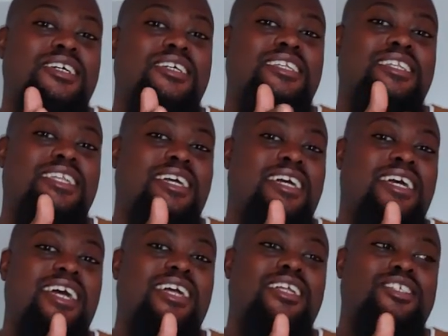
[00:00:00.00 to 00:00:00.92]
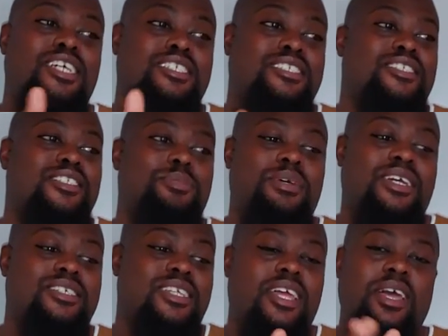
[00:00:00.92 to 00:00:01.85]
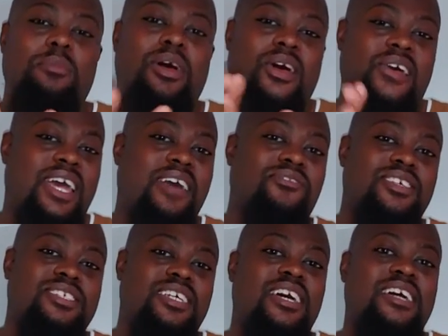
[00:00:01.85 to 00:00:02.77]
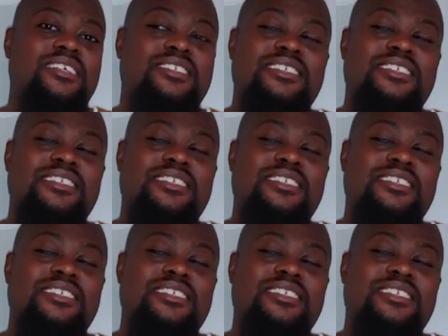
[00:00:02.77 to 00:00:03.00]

than Jessica's space, like about half the size.